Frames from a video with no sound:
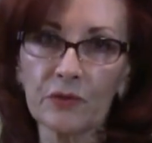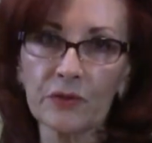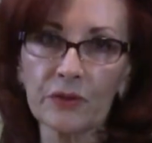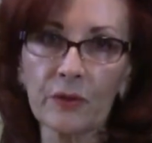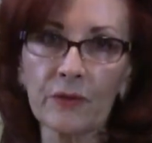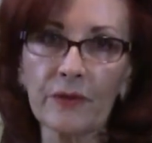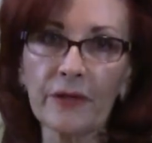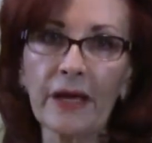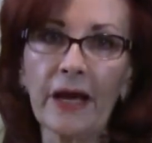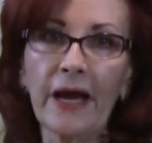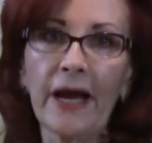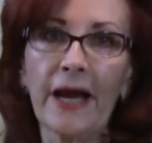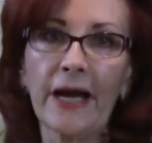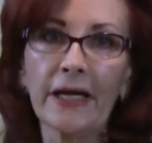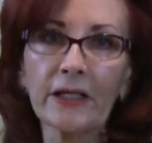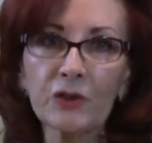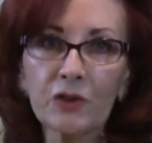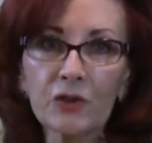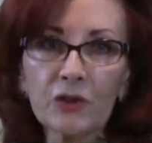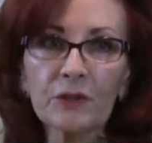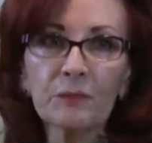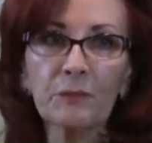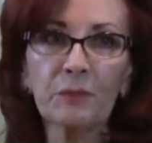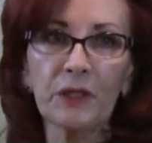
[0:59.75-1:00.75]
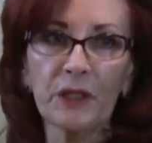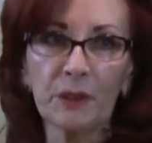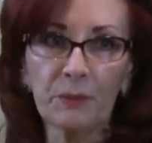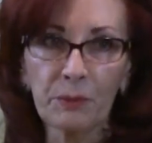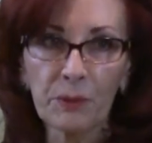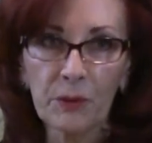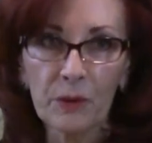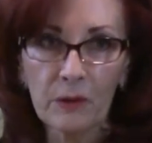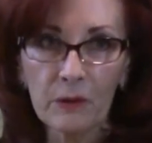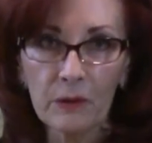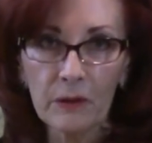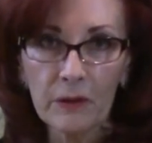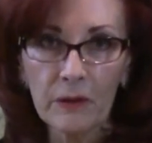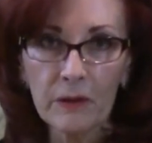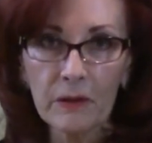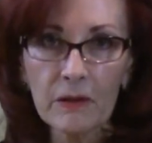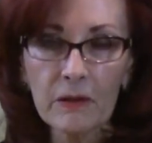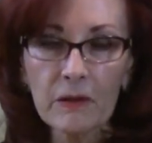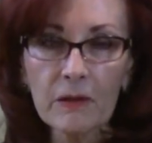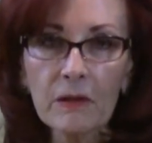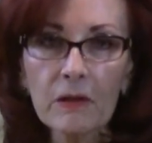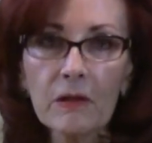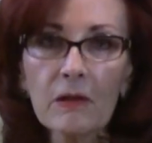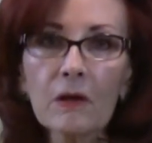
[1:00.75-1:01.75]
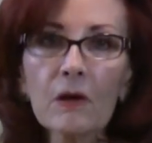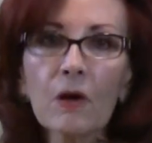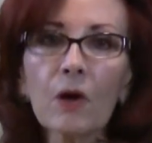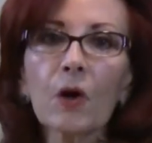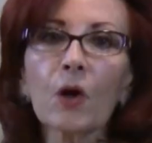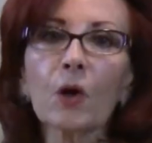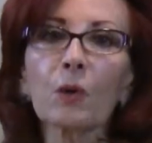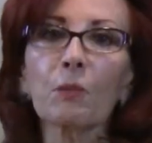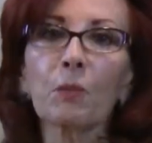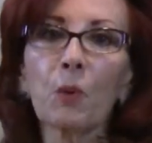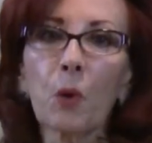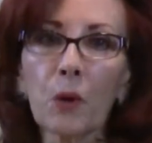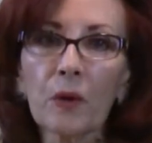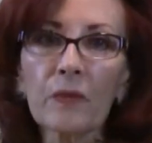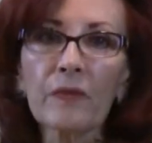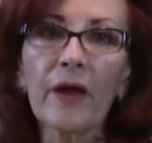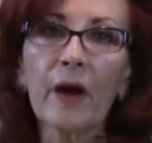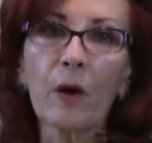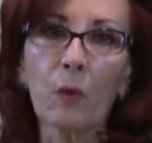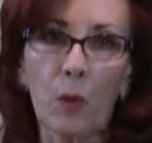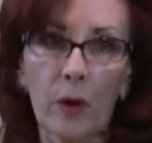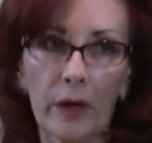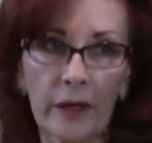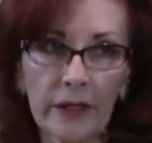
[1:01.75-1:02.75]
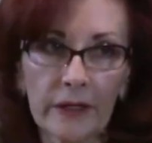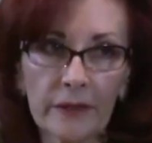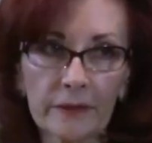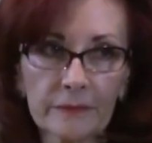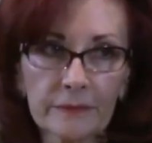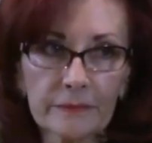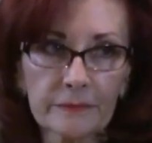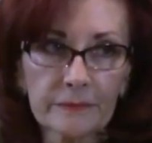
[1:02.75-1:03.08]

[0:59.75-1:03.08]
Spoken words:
So the action people are born that way.